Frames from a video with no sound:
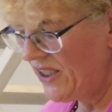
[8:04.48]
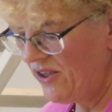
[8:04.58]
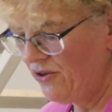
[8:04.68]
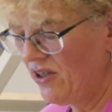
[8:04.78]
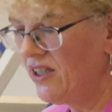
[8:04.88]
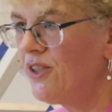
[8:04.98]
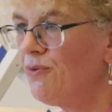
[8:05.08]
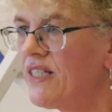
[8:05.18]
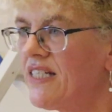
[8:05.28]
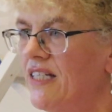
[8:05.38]
way to guard
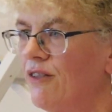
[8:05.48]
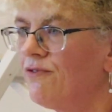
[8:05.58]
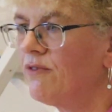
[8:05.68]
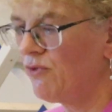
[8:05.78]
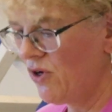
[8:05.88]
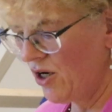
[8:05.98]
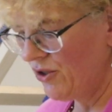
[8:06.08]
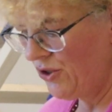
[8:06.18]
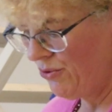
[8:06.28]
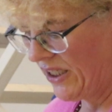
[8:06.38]
oneself from
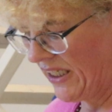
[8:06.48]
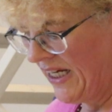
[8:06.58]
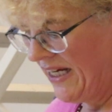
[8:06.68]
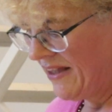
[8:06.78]
wrongdoing